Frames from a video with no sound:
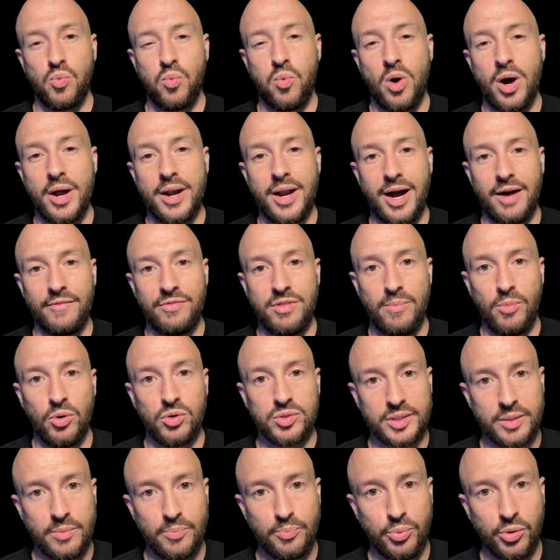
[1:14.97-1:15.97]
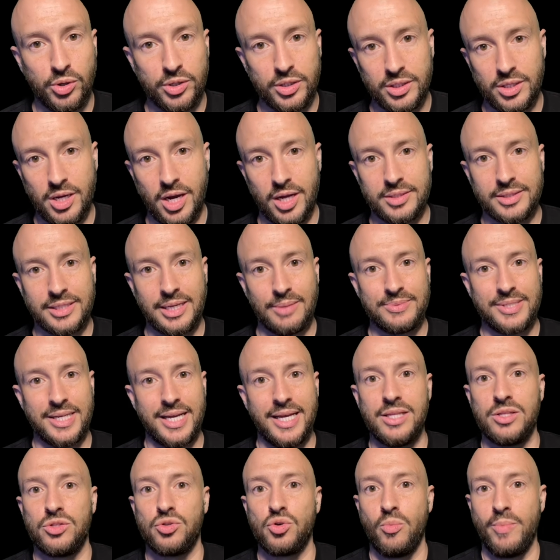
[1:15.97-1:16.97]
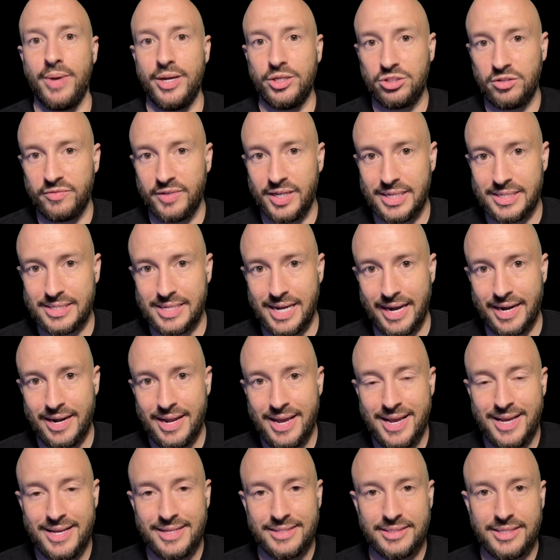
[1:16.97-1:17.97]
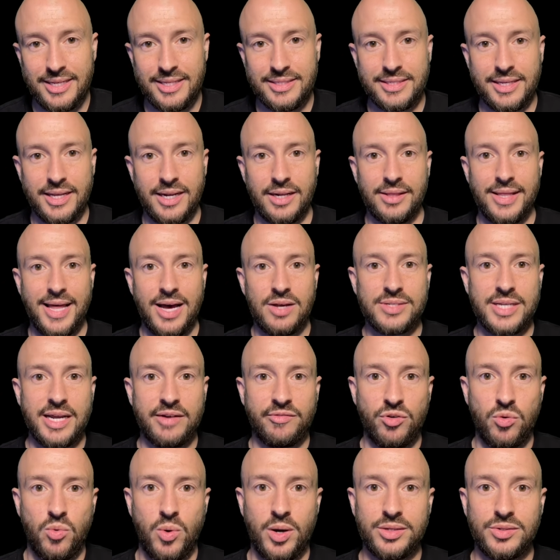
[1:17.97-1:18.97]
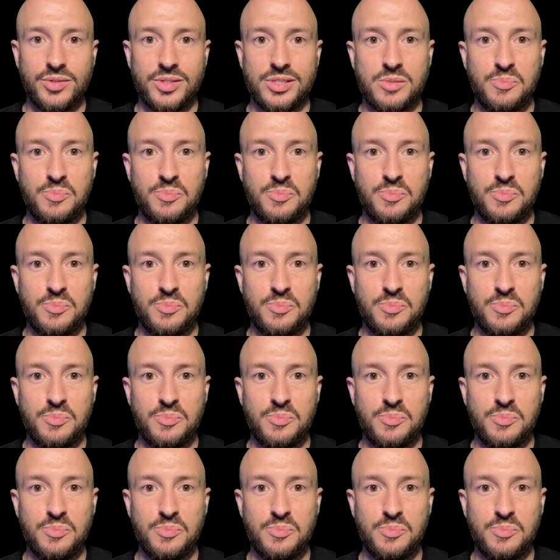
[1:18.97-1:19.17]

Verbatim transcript: one of the most important concepts in domain-driven design since it allows everyone to